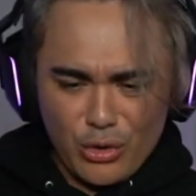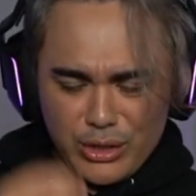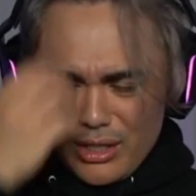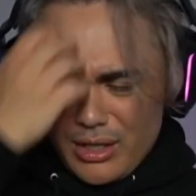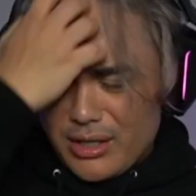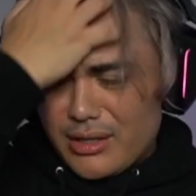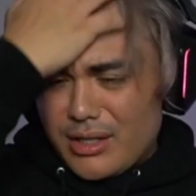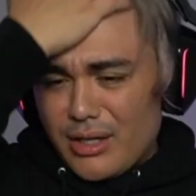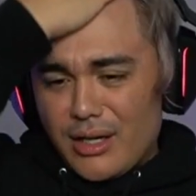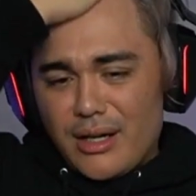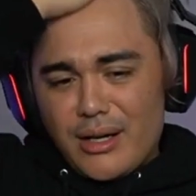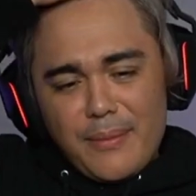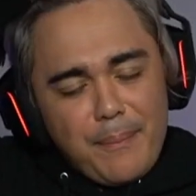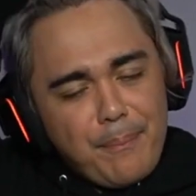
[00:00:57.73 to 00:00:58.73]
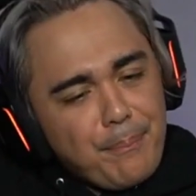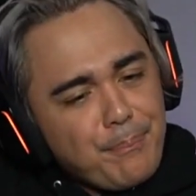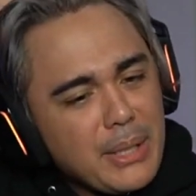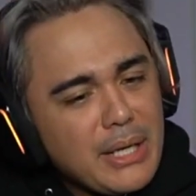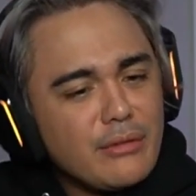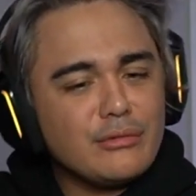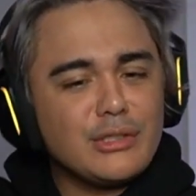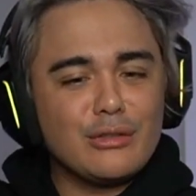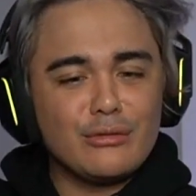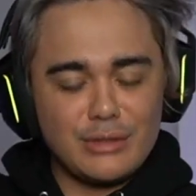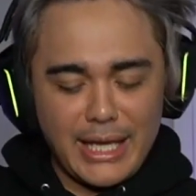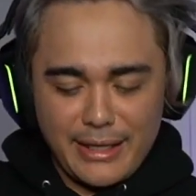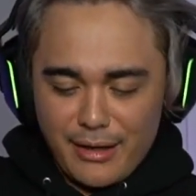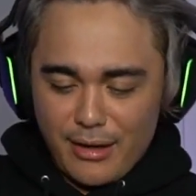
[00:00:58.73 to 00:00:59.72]
the
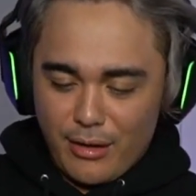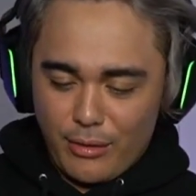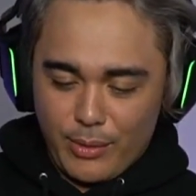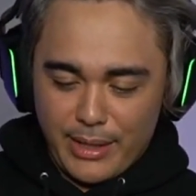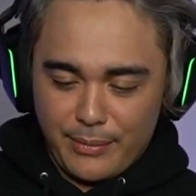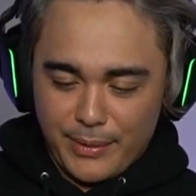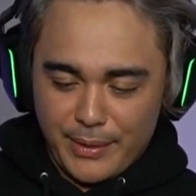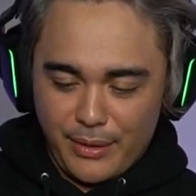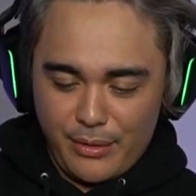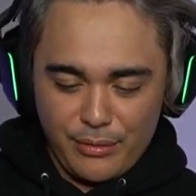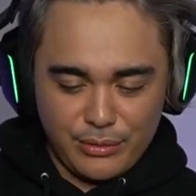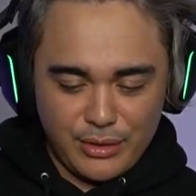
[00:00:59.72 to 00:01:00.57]
like, wait, hold